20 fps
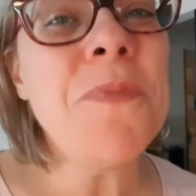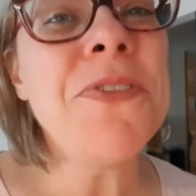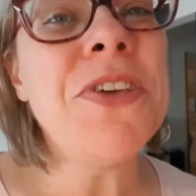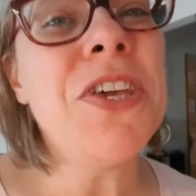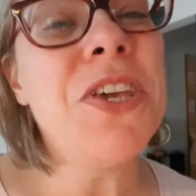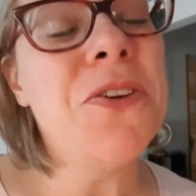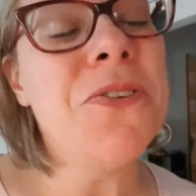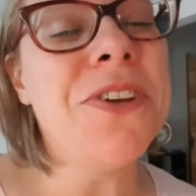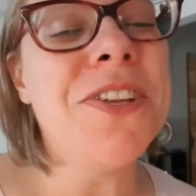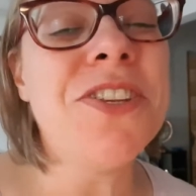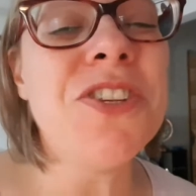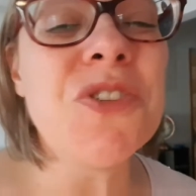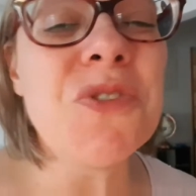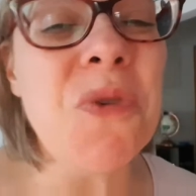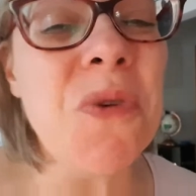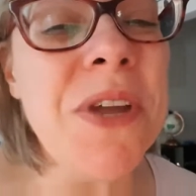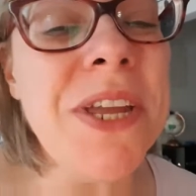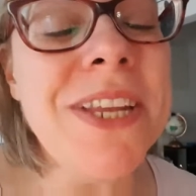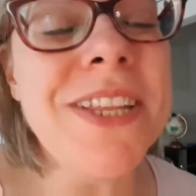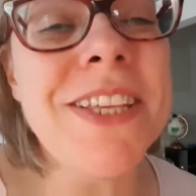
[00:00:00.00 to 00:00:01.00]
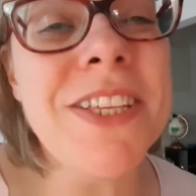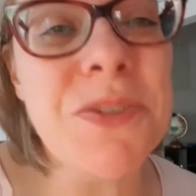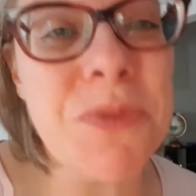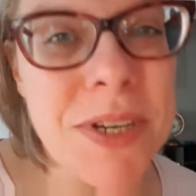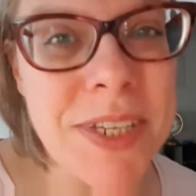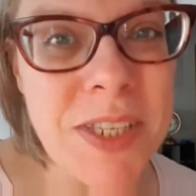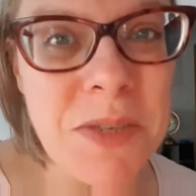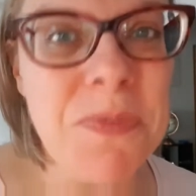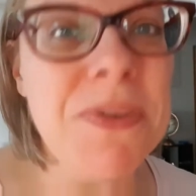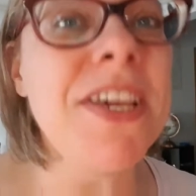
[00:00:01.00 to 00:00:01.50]
that you enjoyed this
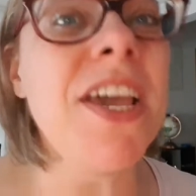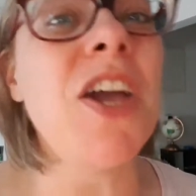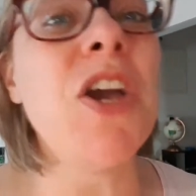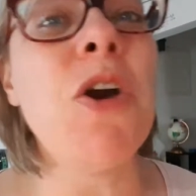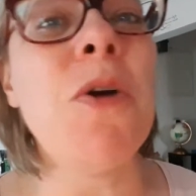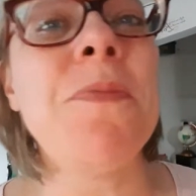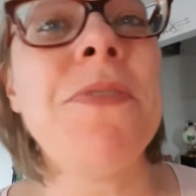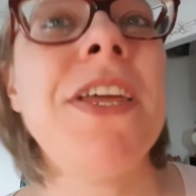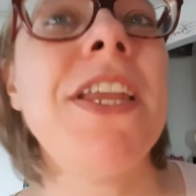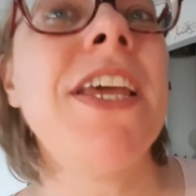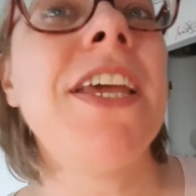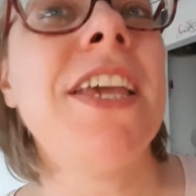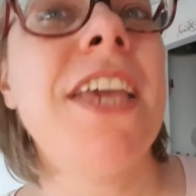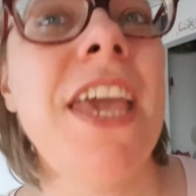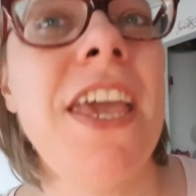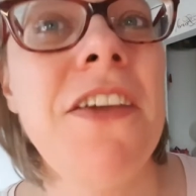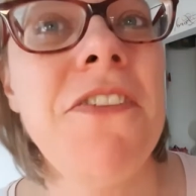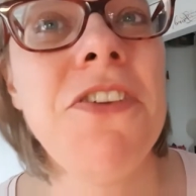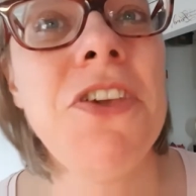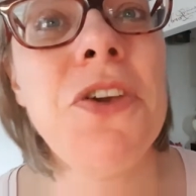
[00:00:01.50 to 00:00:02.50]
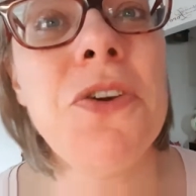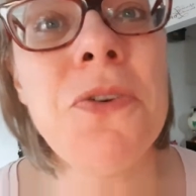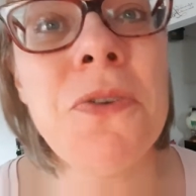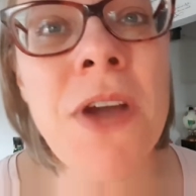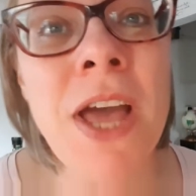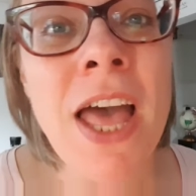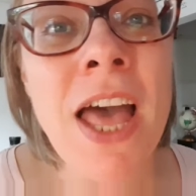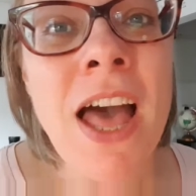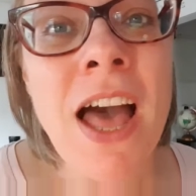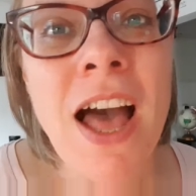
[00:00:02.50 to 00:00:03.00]
recipe. I hope that it gave you
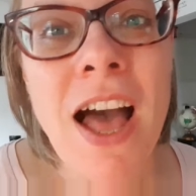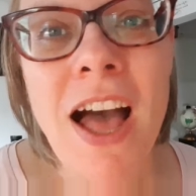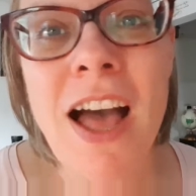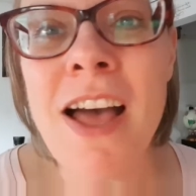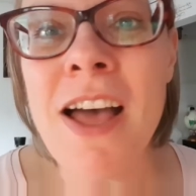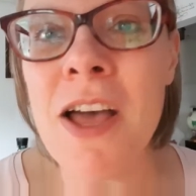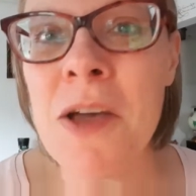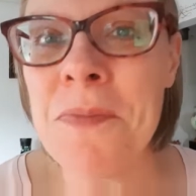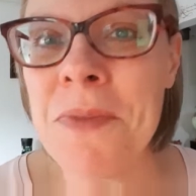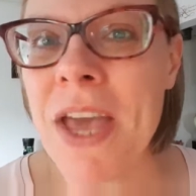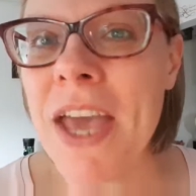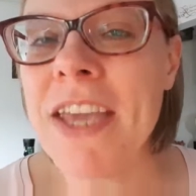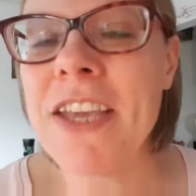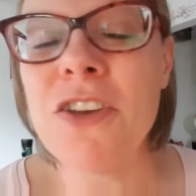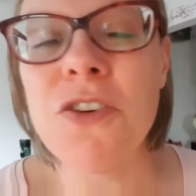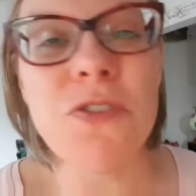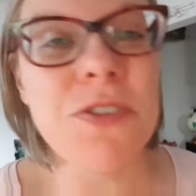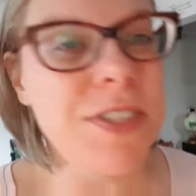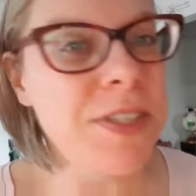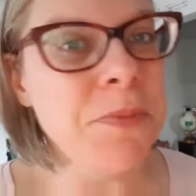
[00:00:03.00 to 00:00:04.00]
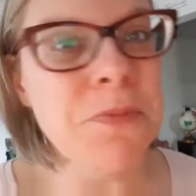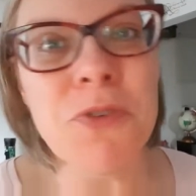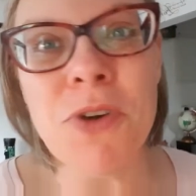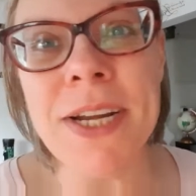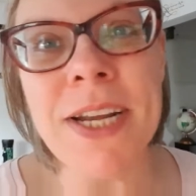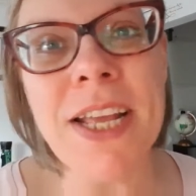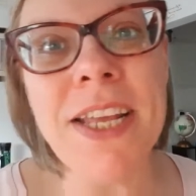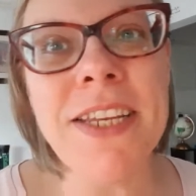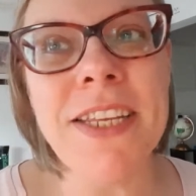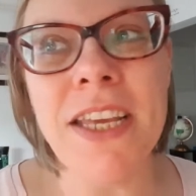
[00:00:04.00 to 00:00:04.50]
some
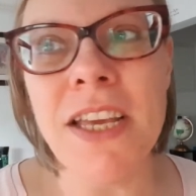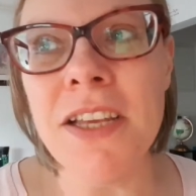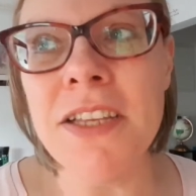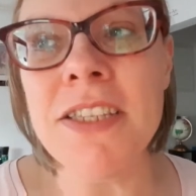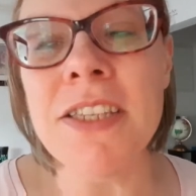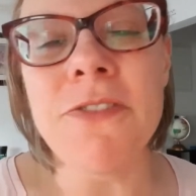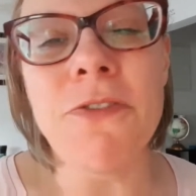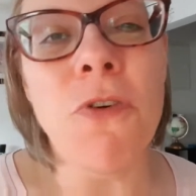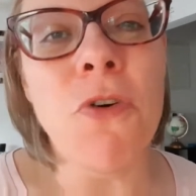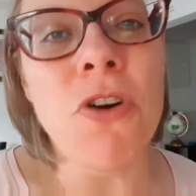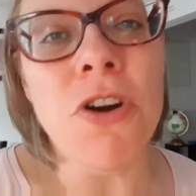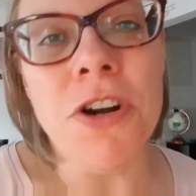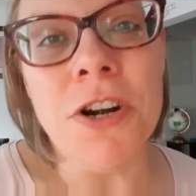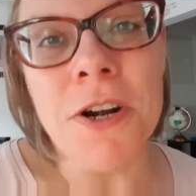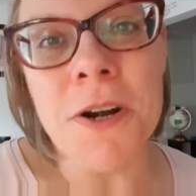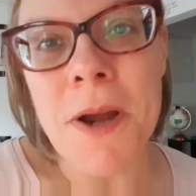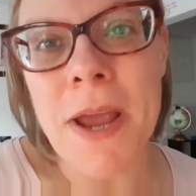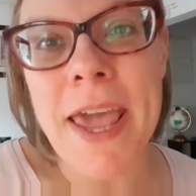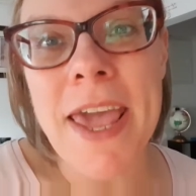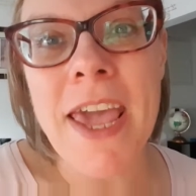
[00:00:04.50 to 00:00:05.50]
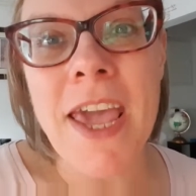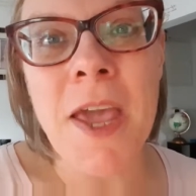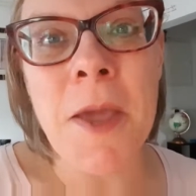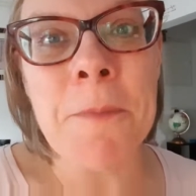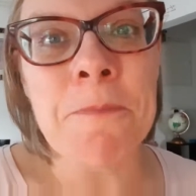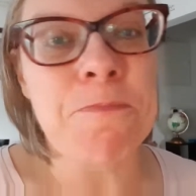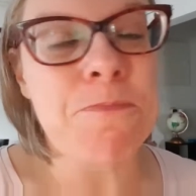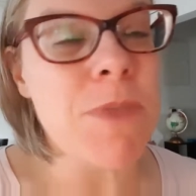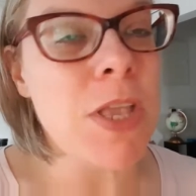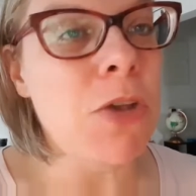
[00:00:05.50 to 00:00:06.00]
great ideas for
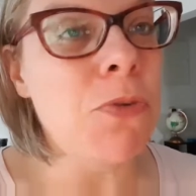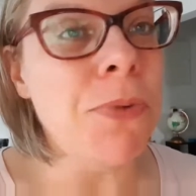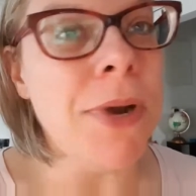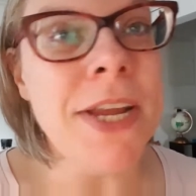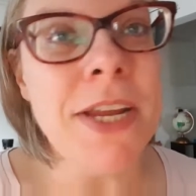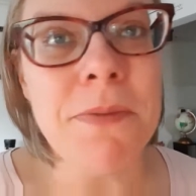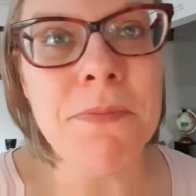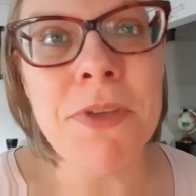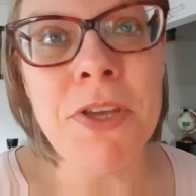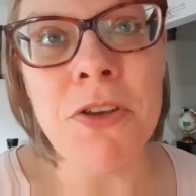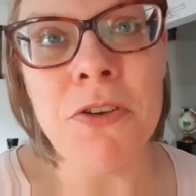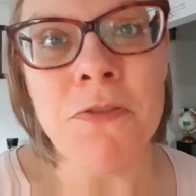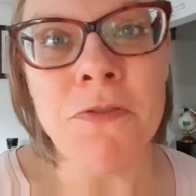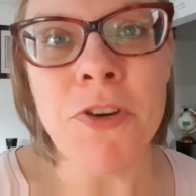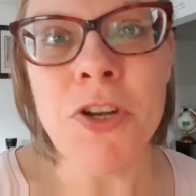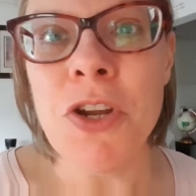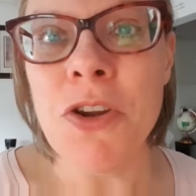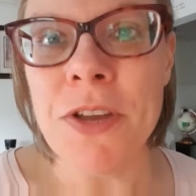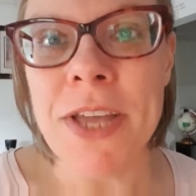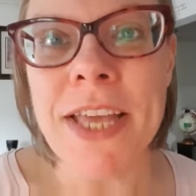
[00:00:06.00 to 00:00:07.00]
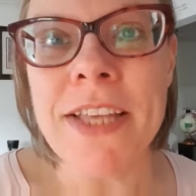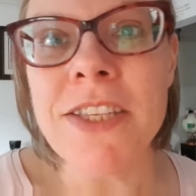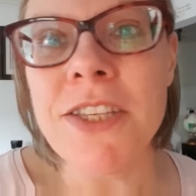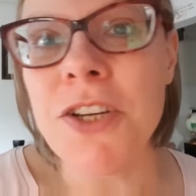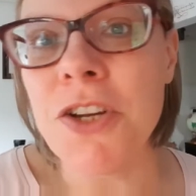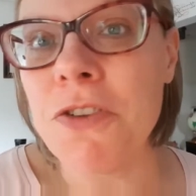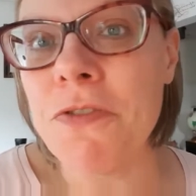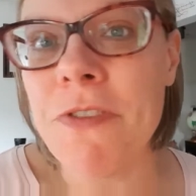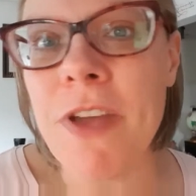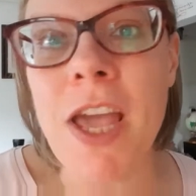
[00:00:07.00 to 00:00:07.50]
a great meal for your guests,
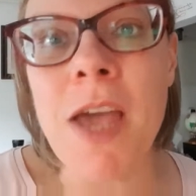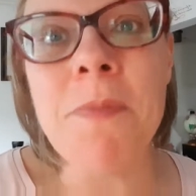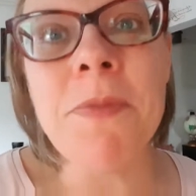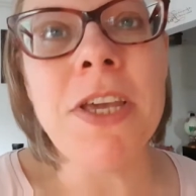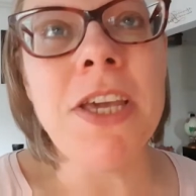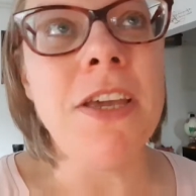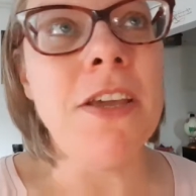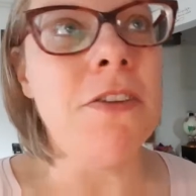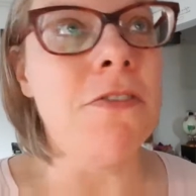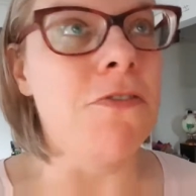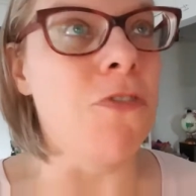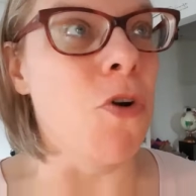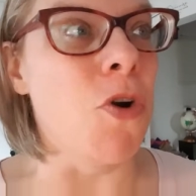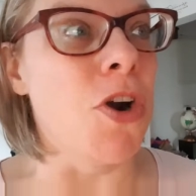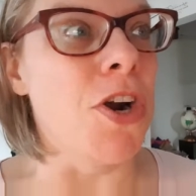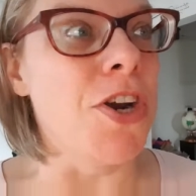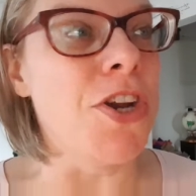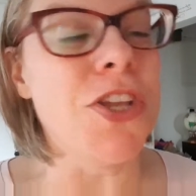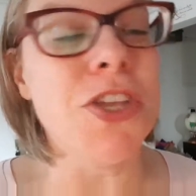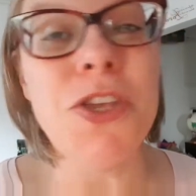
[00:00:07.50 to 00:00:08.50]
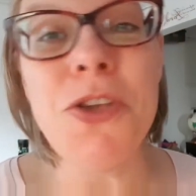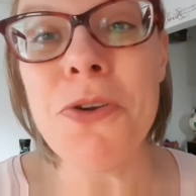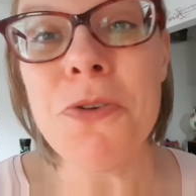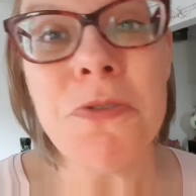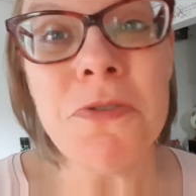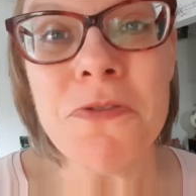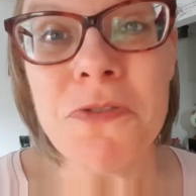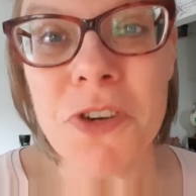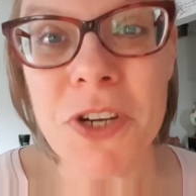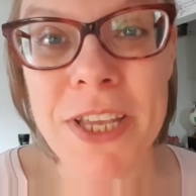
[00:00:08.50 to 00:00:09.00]
your family, for
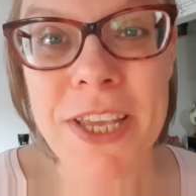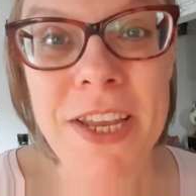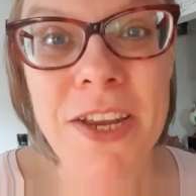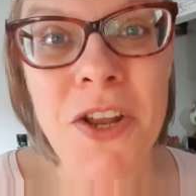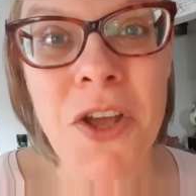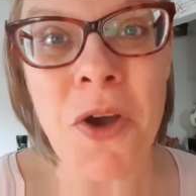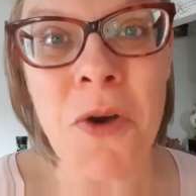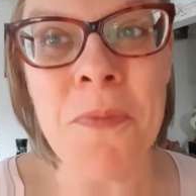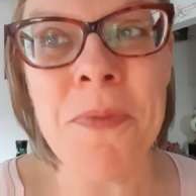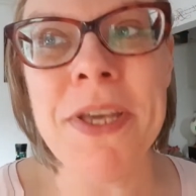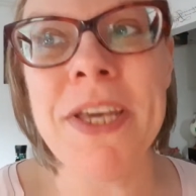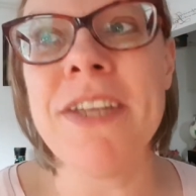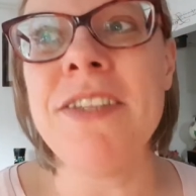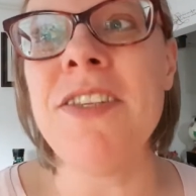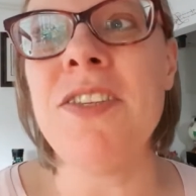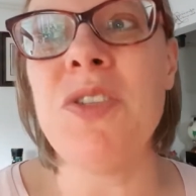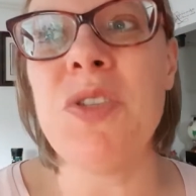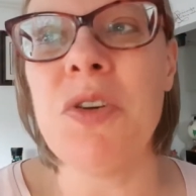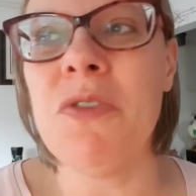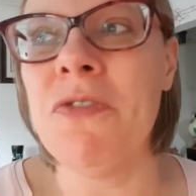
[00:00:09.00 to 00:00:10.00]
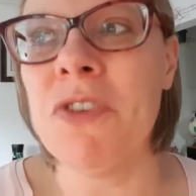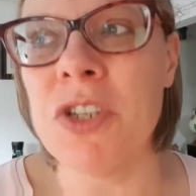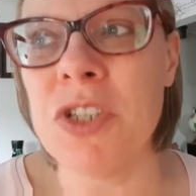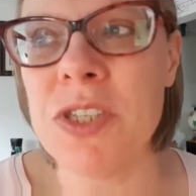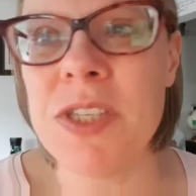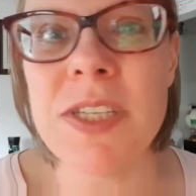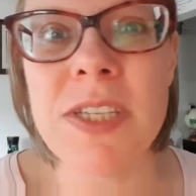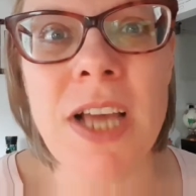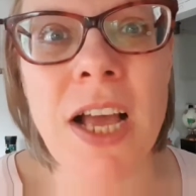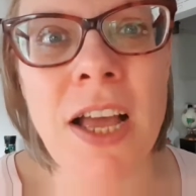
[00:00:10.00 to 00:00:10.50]
you, for keto, because it's so
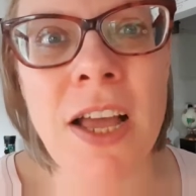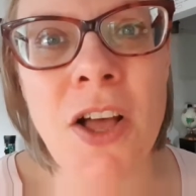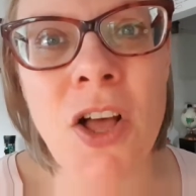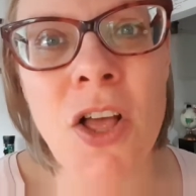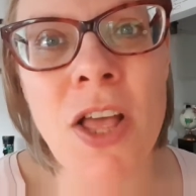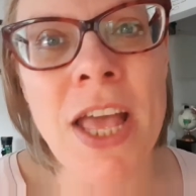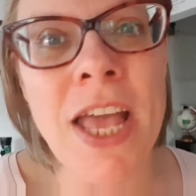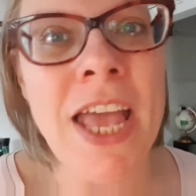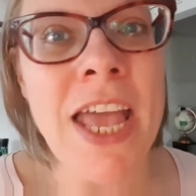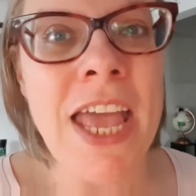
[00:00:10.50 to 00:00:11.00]
versatile.